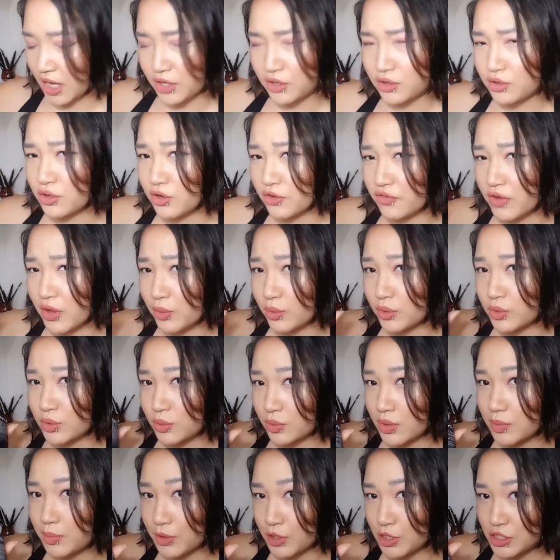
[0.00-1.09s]
I don't know if I would
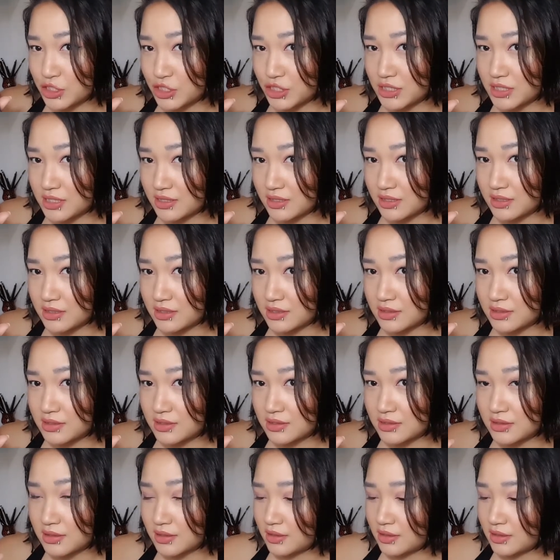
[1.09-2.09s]
repurchase this.